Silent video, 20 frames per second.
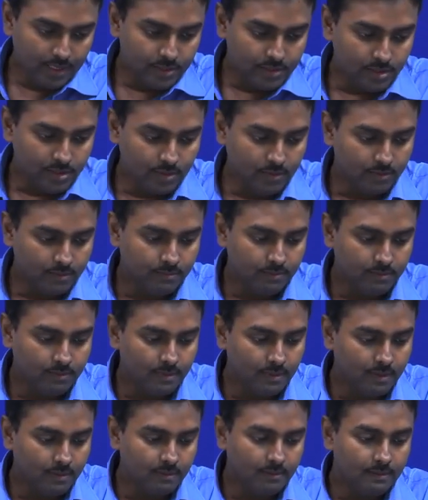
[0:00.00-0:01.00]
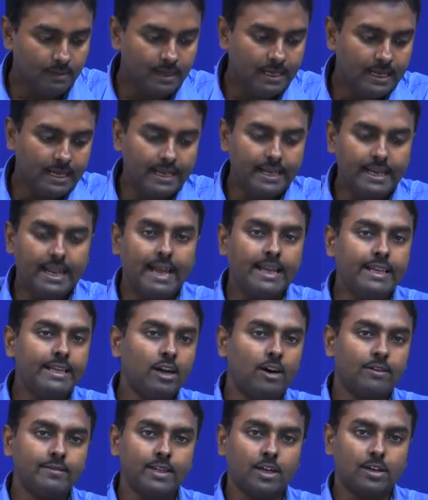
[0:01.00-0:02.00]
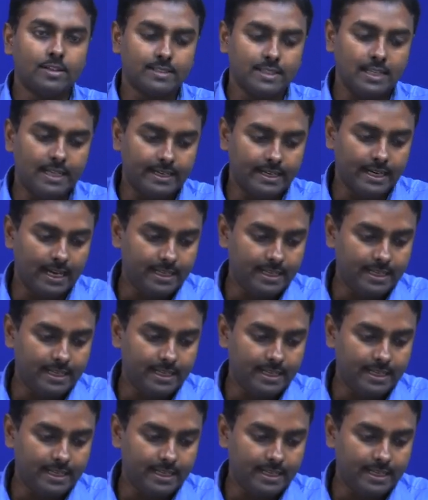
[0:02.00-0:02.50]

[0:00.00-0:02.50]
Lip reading: So, in any of the oscillator,